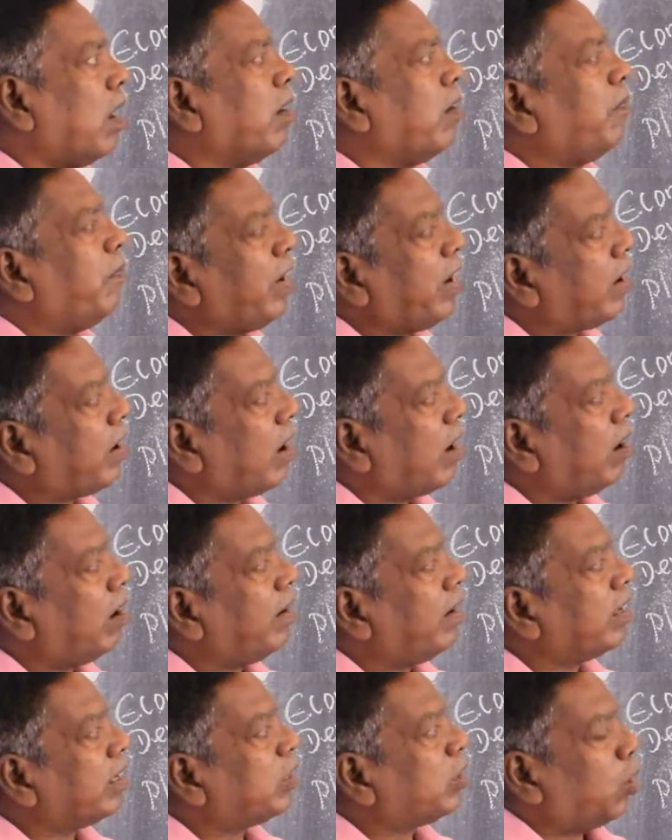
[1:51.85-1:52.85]
or we call
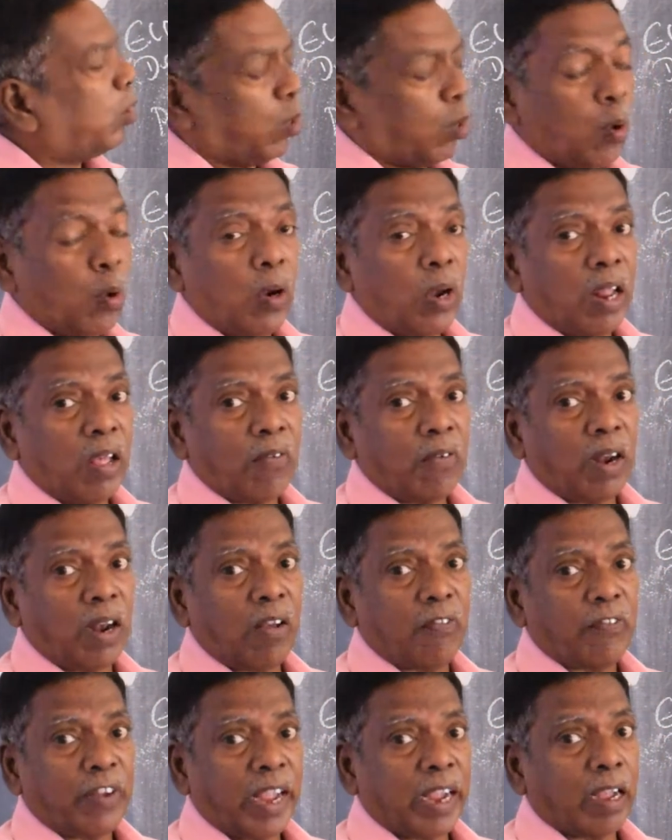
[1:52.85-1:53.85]
it as low
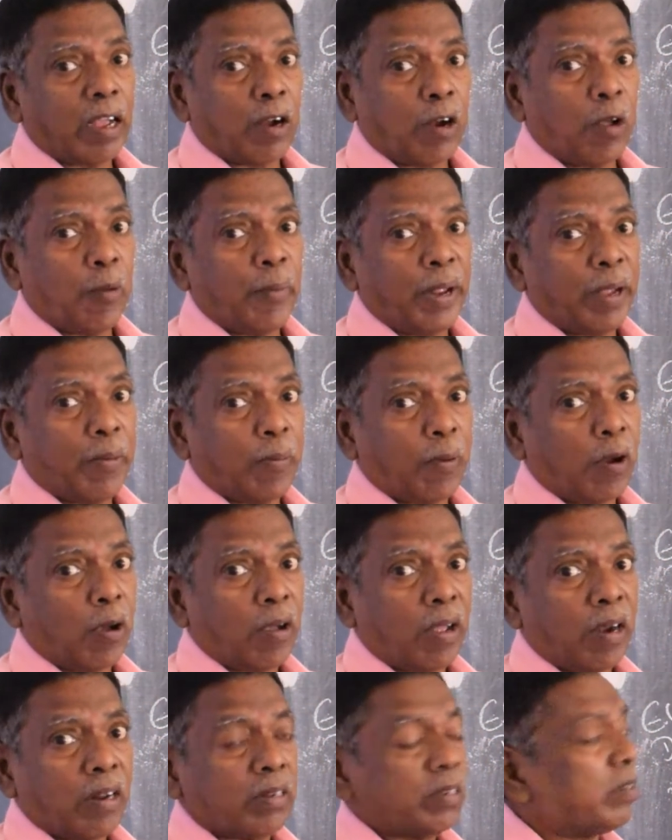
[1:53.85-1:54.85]
level of economic
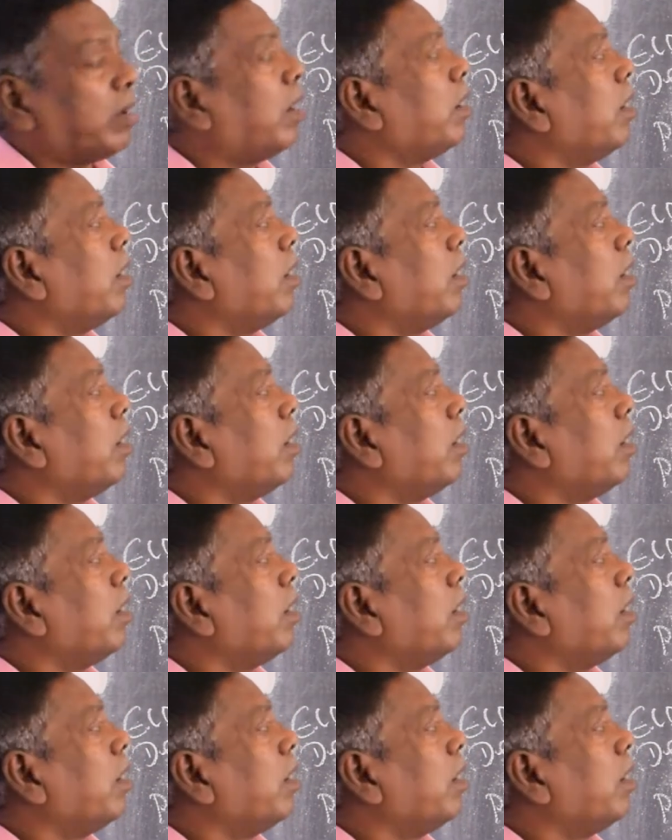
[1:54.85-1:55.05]
progress.